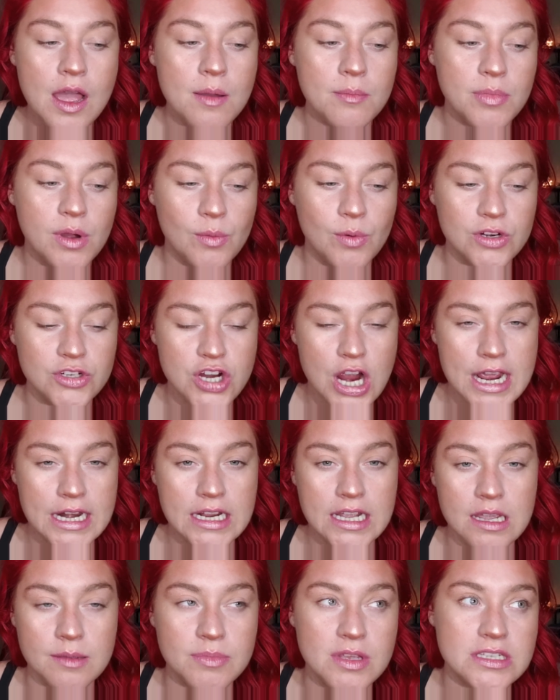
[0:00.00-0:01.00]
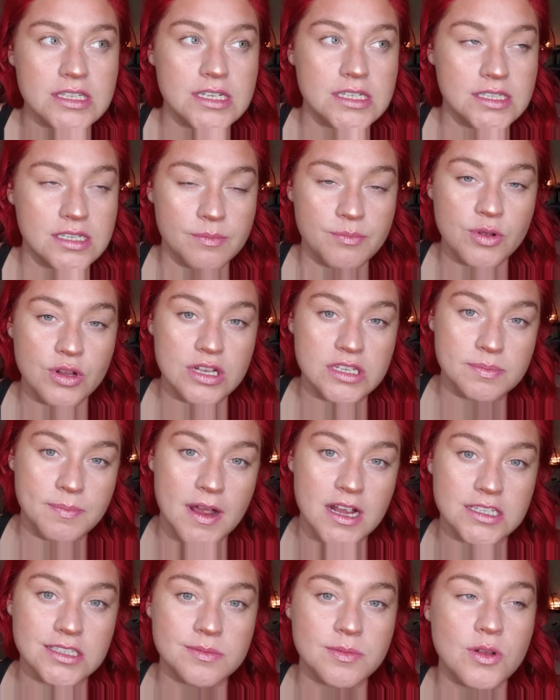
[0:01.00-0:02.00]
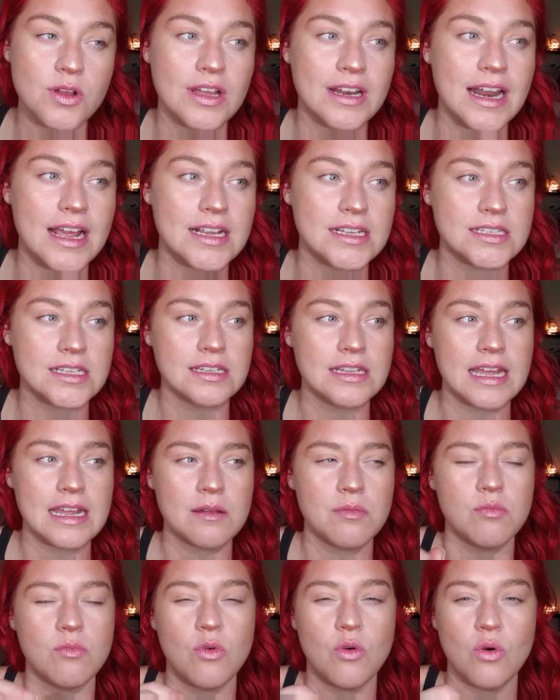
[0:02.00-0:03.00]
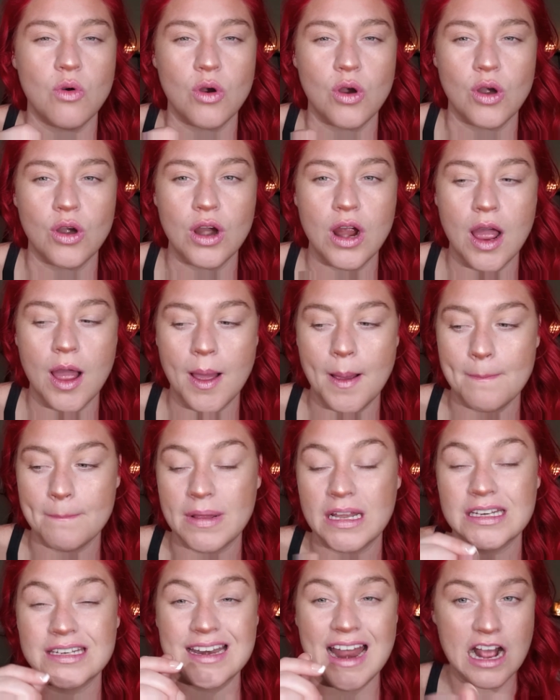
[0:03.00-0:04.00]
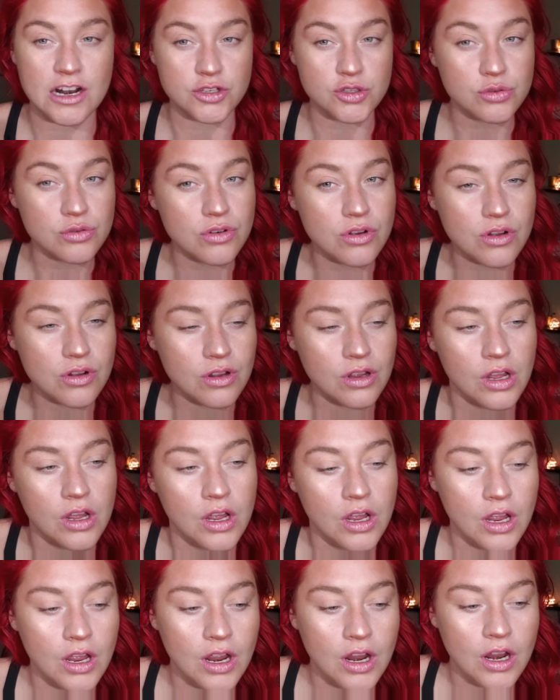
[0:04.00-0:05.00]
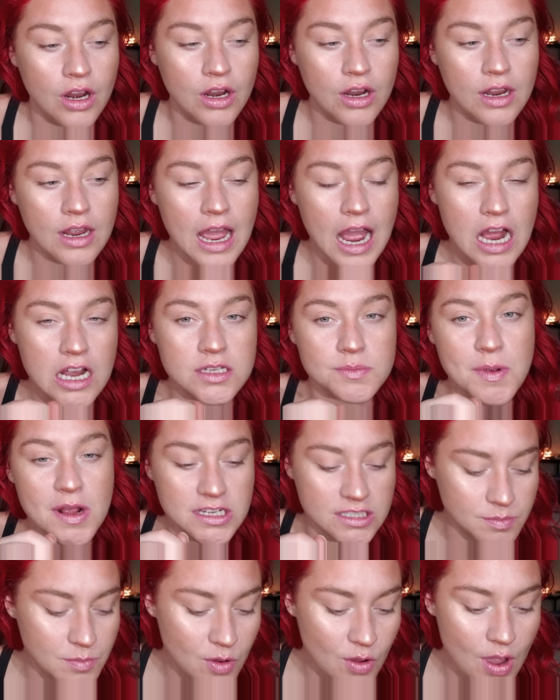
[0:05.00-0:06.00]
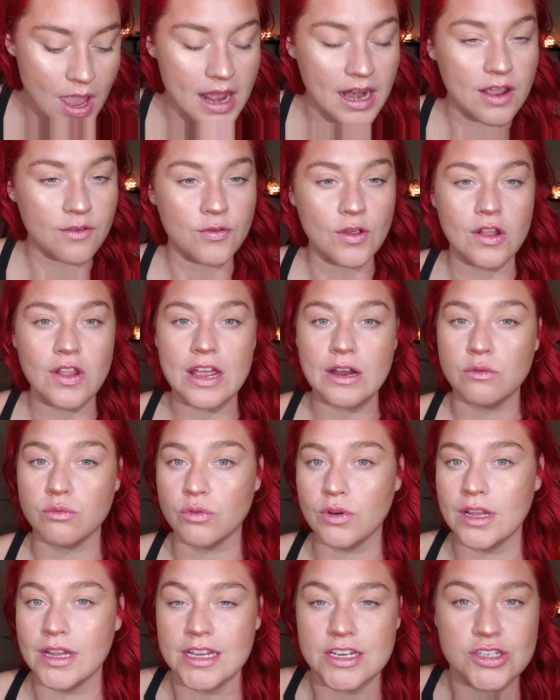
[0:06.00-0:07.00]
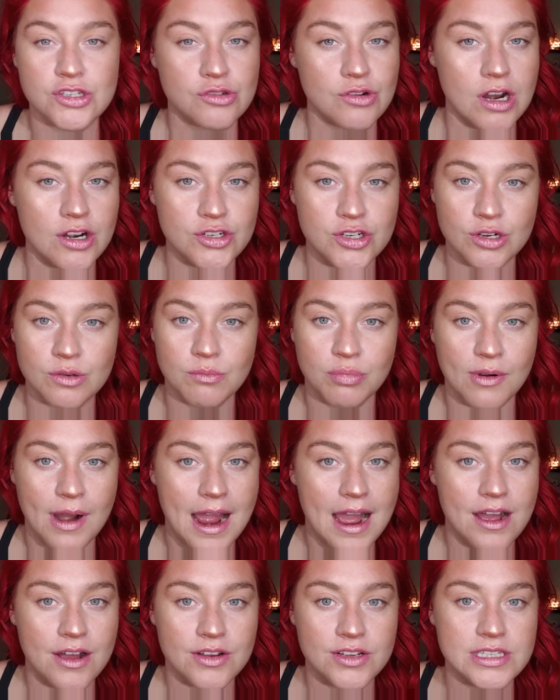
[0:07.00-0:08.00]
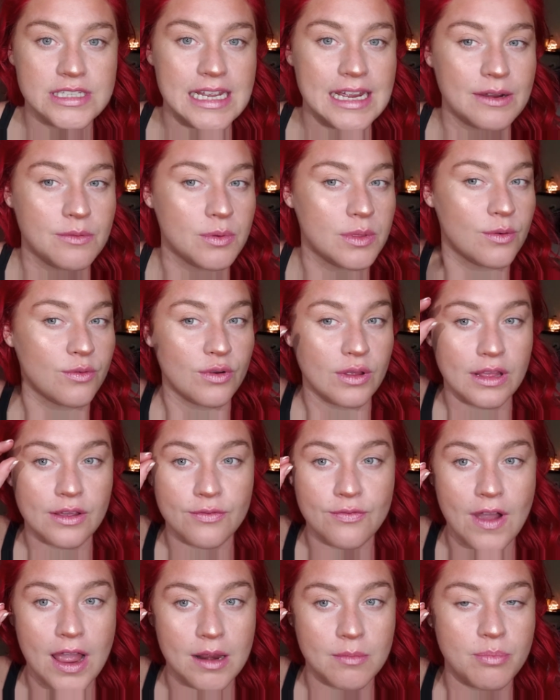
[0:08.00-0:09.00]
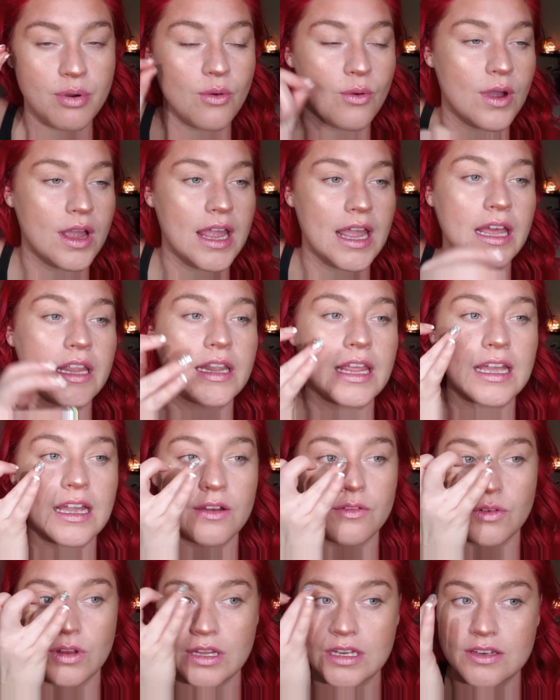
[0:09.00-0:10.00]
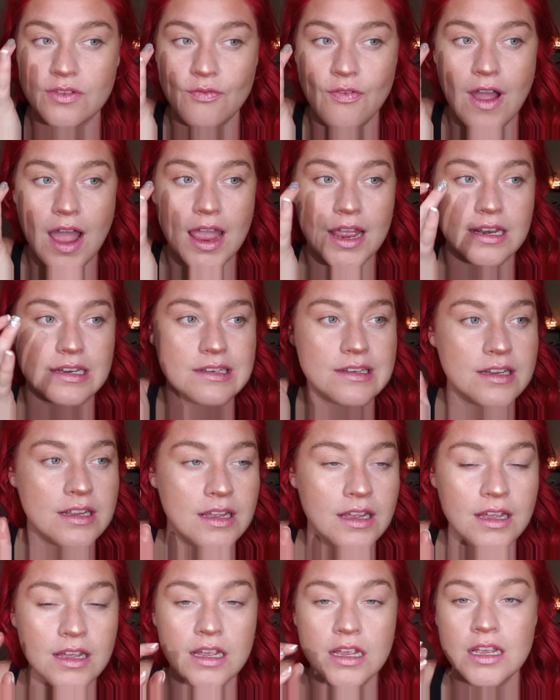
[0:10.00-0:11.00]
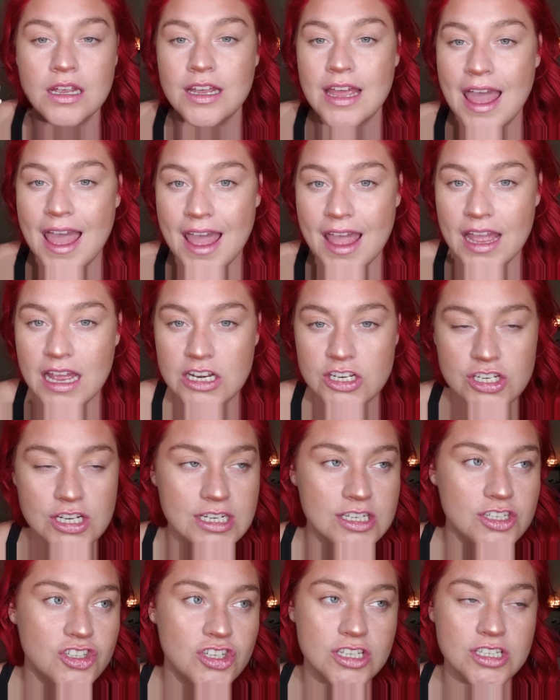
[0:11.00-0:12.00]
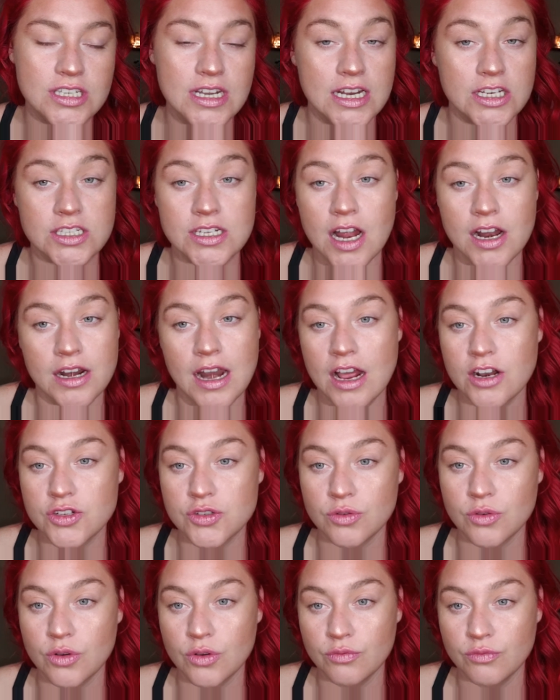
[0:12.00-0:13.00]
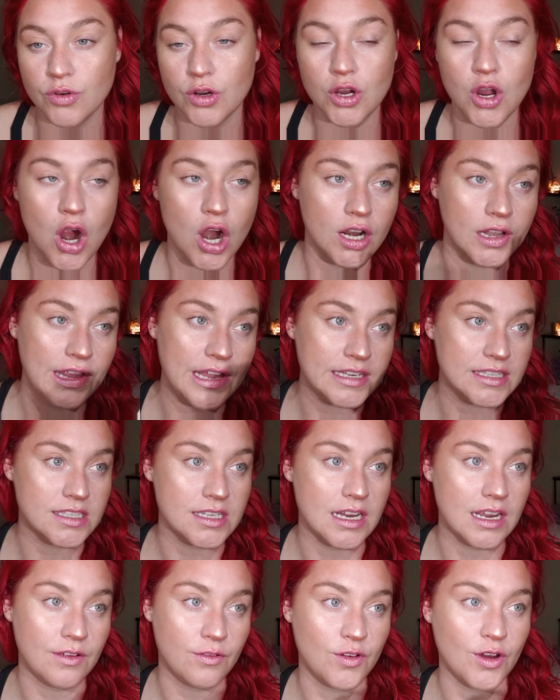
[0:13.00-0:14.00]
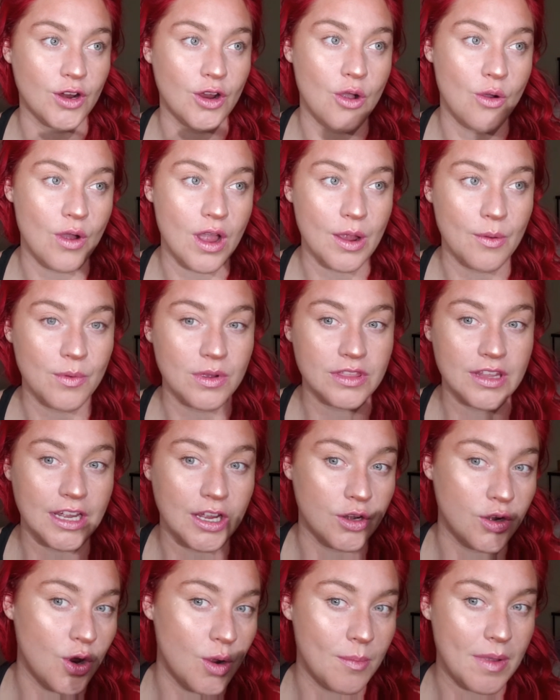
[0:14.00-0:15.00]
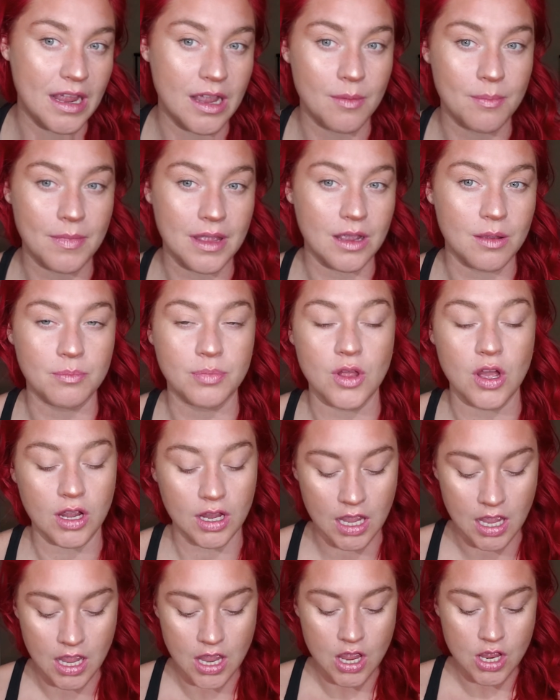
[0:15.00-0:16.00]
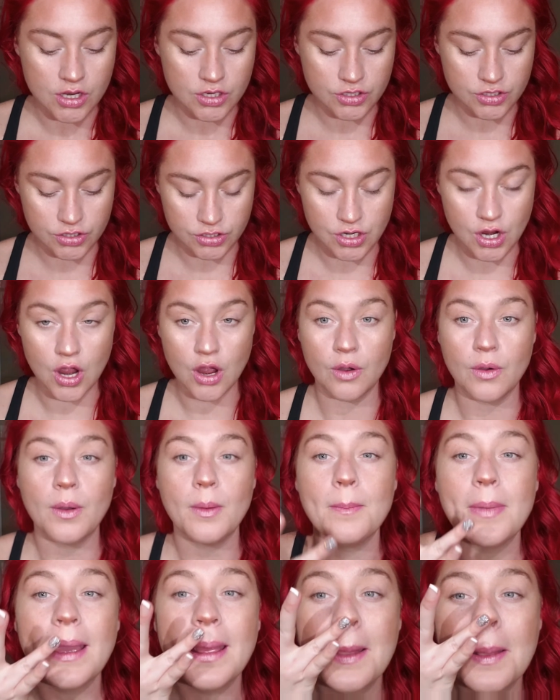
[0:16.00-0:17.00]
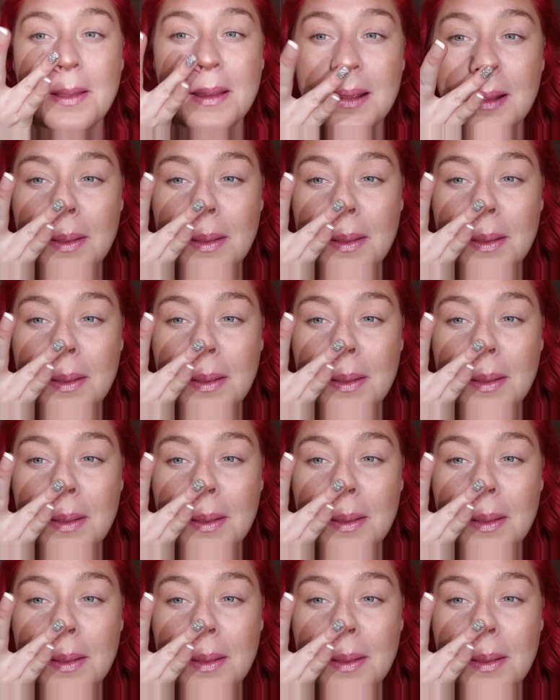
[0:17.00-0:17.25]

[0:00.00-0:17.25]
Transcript: But we're trying to keep this as simple as possible and as like more natural as possible. And I feel like really structured brows, like with a really fine point, like a really defined edge, is just, it's not natural, regardless if you're going with like a no makeup look. So like,